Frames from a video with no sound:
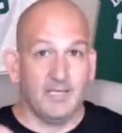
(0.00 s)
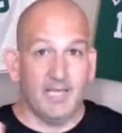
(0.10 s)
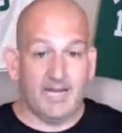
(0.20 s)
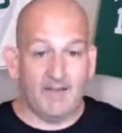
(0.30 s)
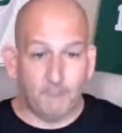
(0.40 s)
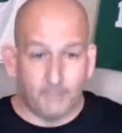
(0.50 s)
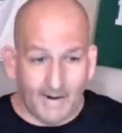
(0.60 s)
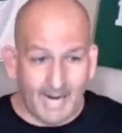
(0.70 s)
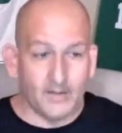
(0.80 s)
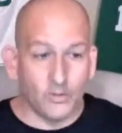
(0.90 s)
and have
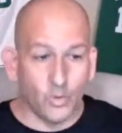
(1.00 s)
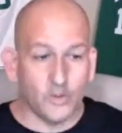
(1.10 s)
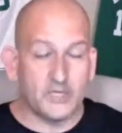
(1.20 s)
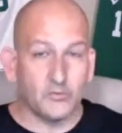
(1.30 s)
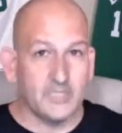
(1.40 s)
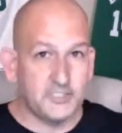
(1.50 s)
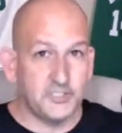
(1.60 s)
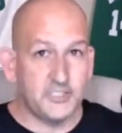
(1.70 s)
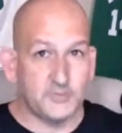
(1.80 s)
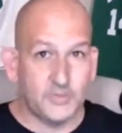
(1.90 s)
prior working
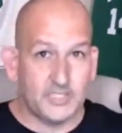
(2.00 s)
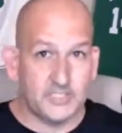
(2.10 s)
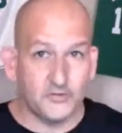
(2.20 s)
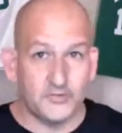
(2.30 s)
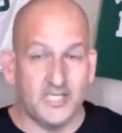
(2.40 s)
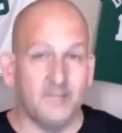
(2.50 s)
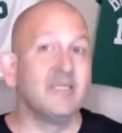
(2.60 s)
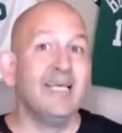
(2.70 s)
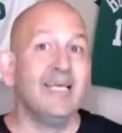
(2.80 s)
relationships with these other teams,